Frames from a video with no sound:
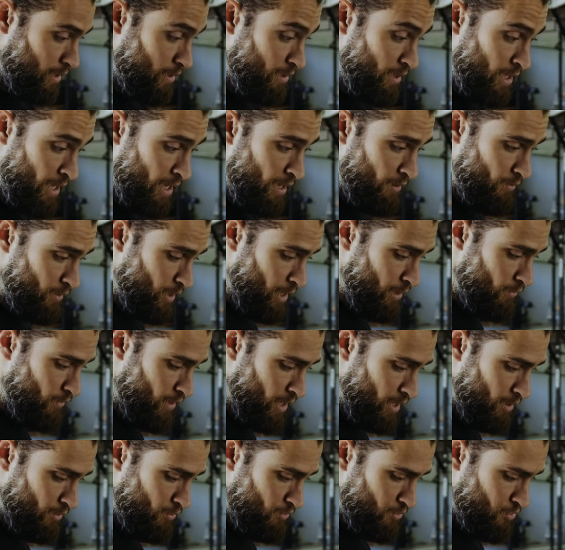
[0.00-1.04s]
Yeah, I've
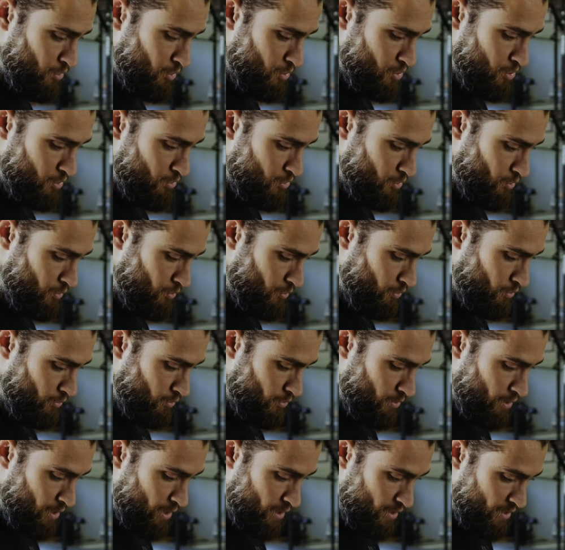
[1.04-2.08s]
got nutrition
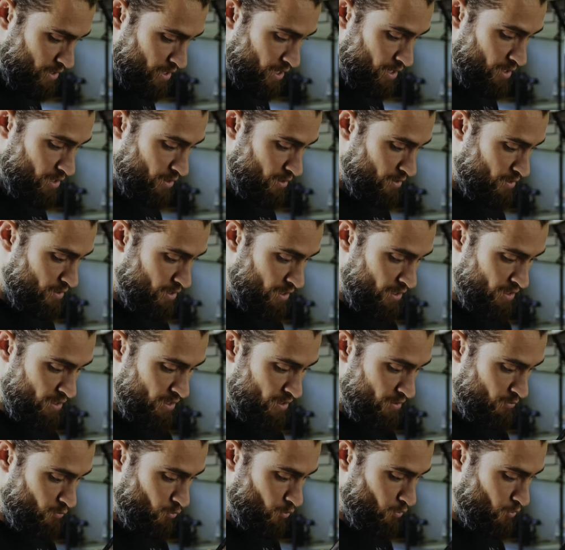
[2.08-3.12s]
journal, the settings, and
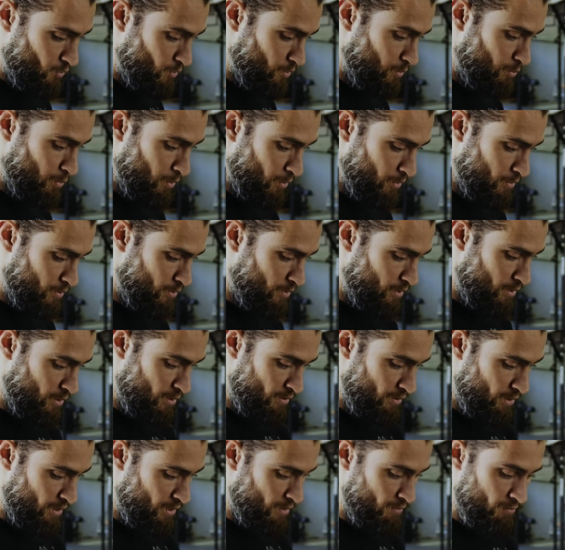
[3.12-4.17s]
then we'll do the first,
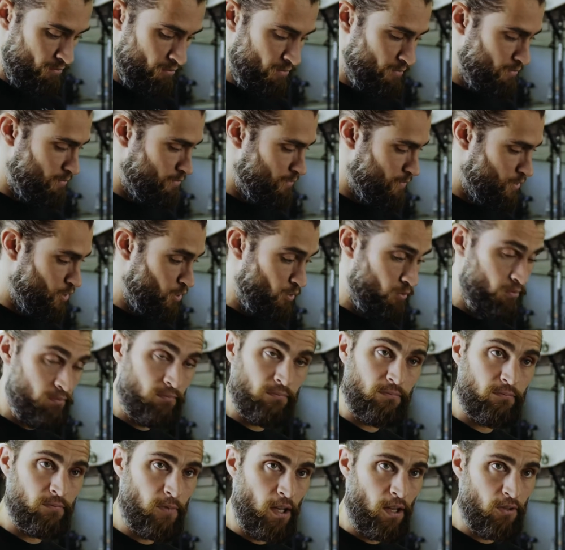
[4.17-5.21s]
yeah. So
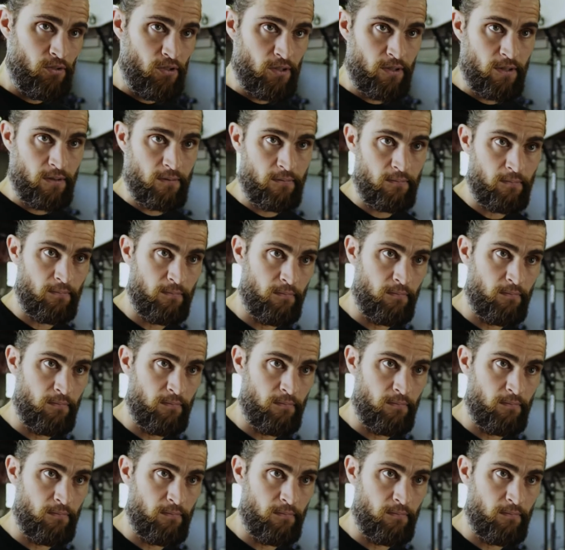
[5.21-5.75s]
I'll just...